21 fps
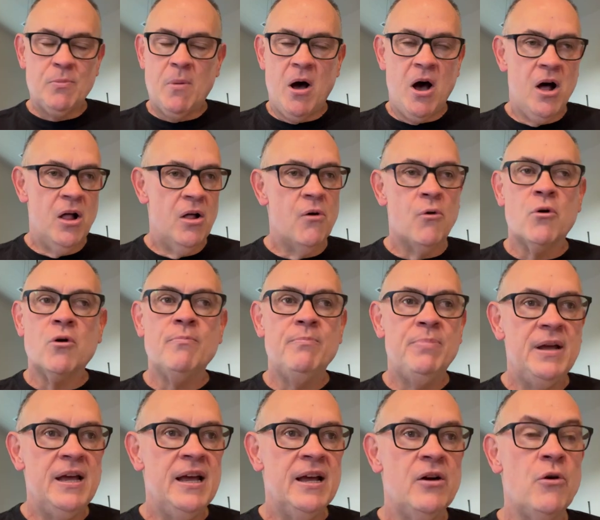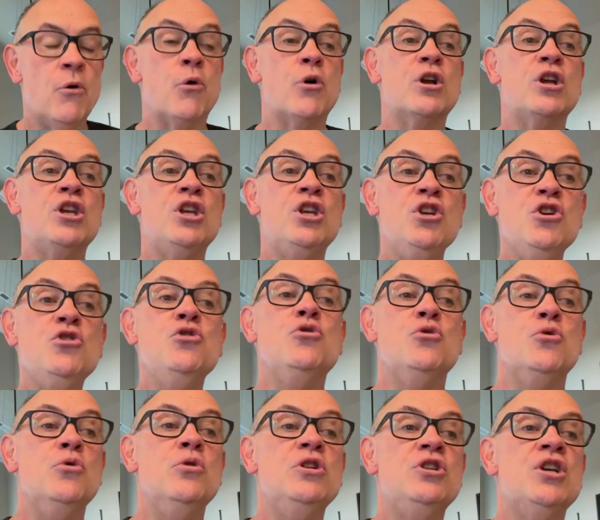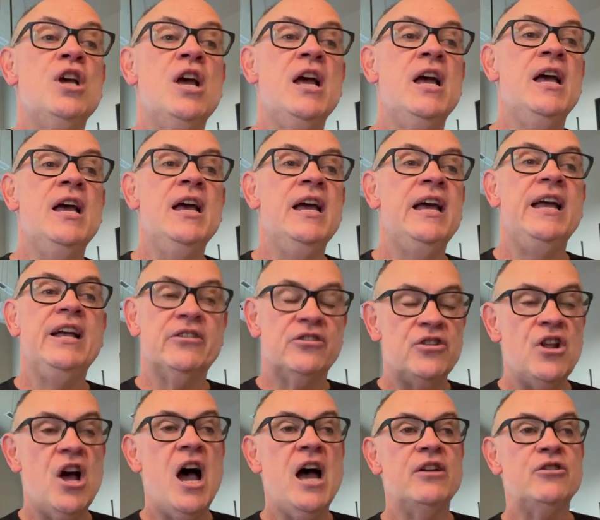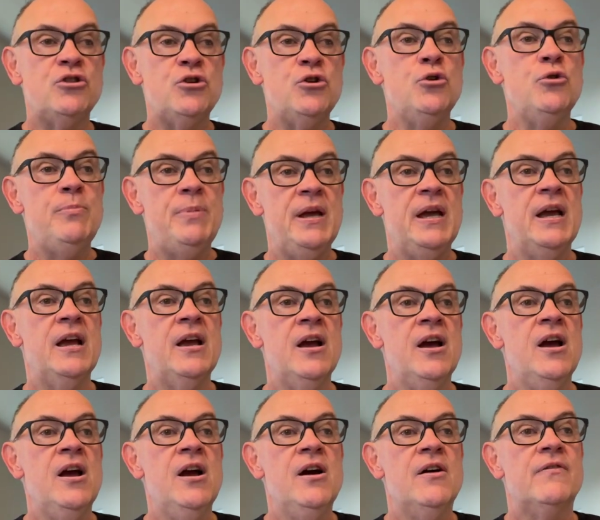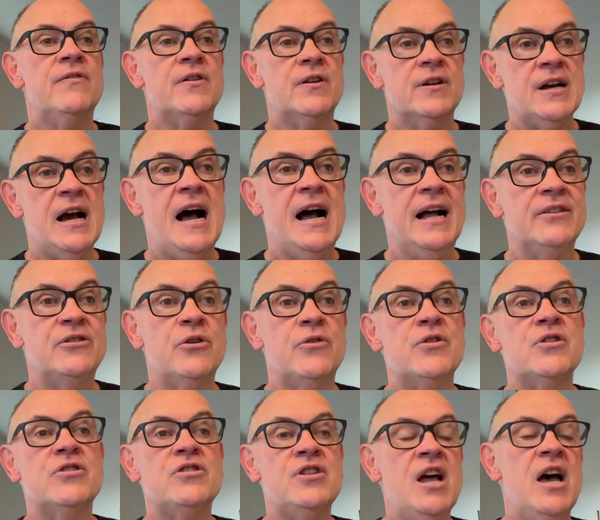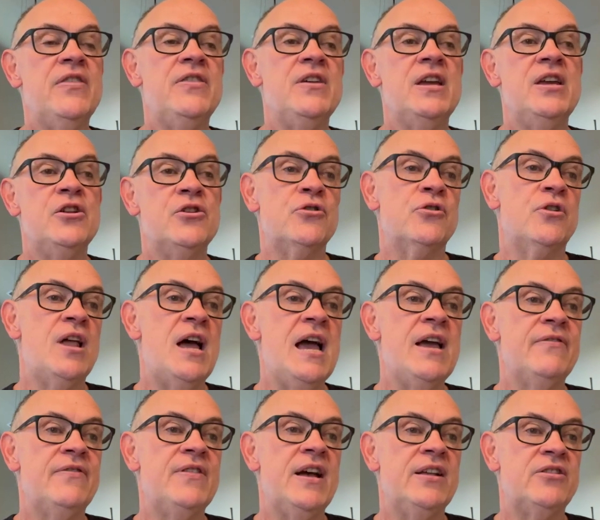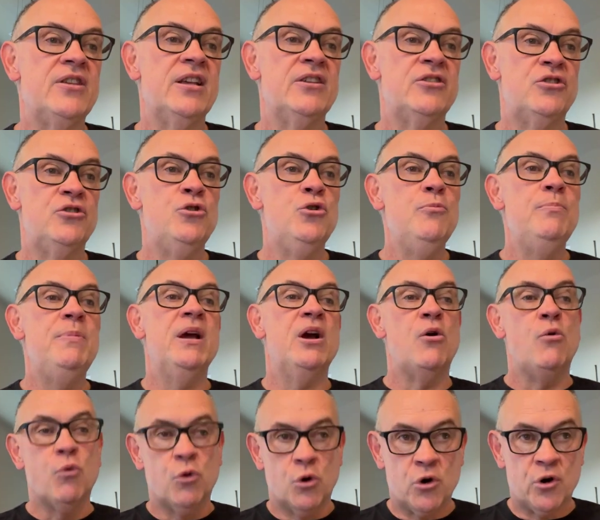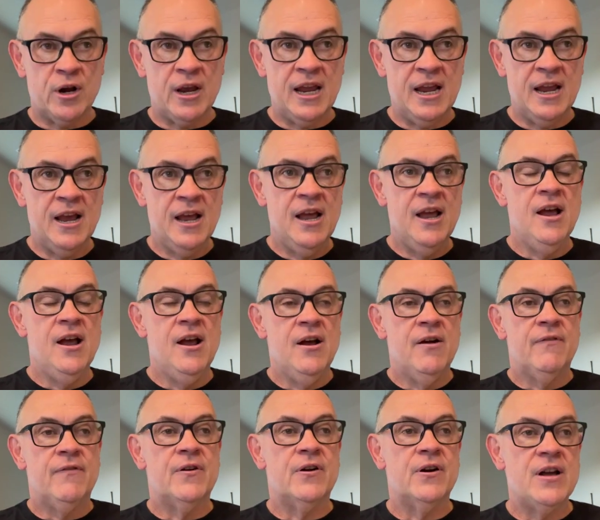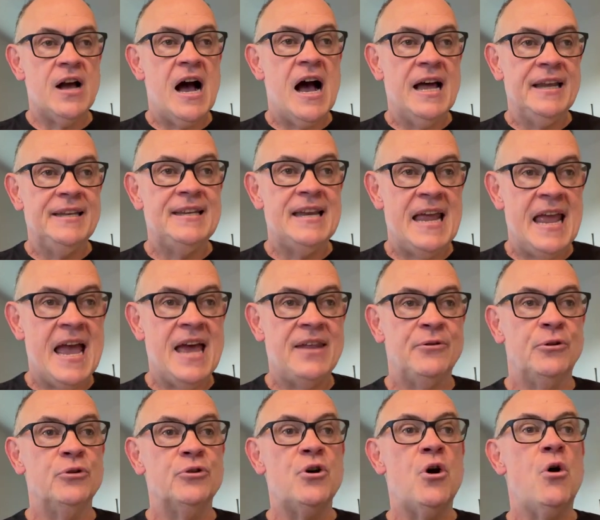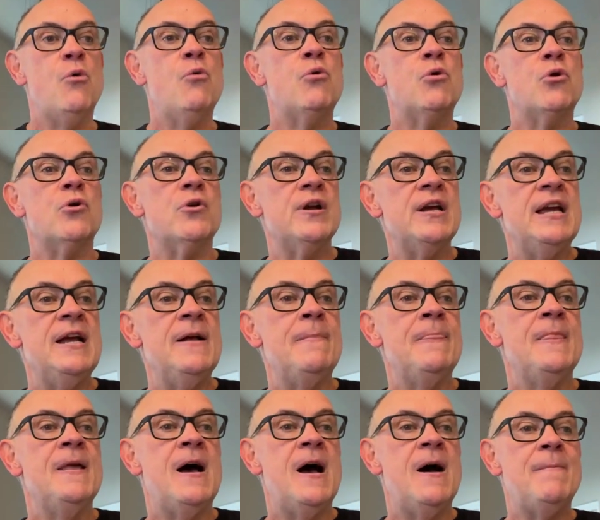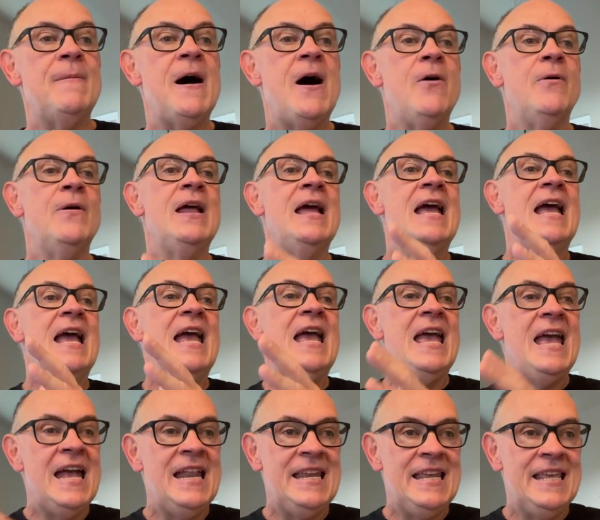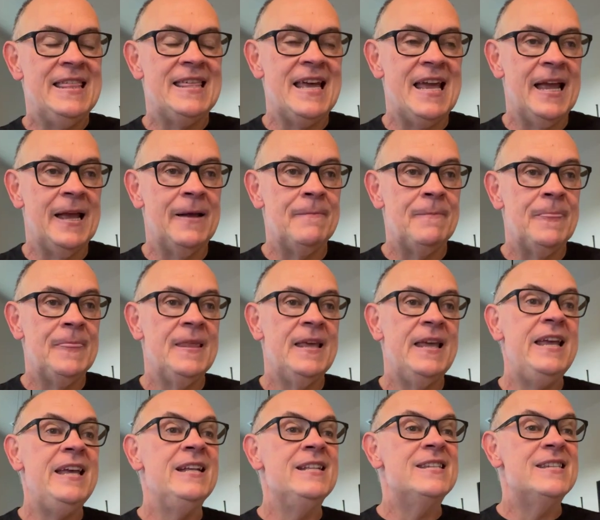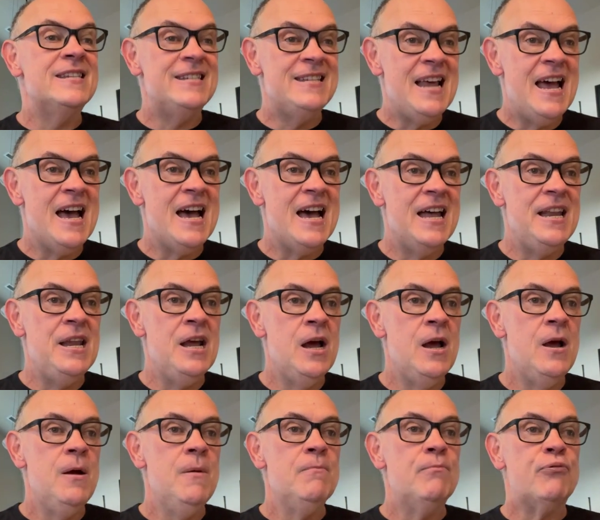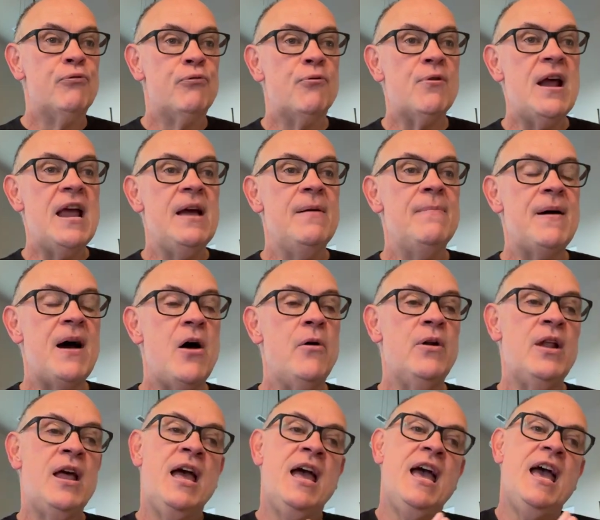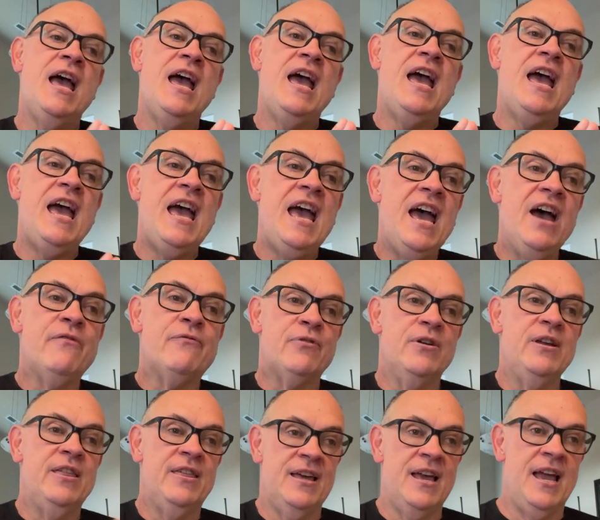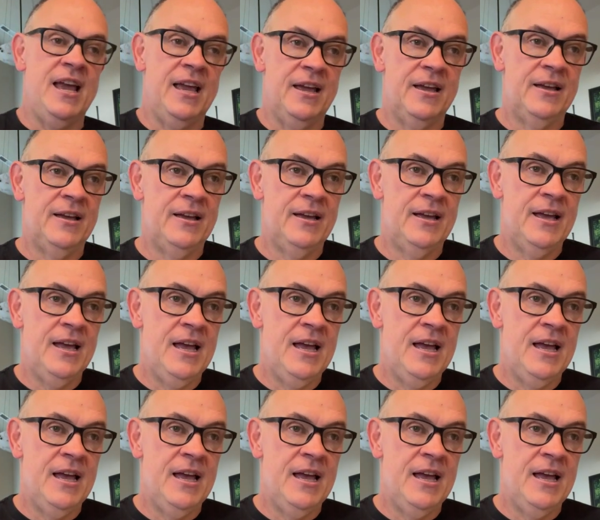Small or big or huge is not too big for God. So there's nothing in your life that's too big a worry for God to handle. Don't worry about anything. Instead, pray about everything.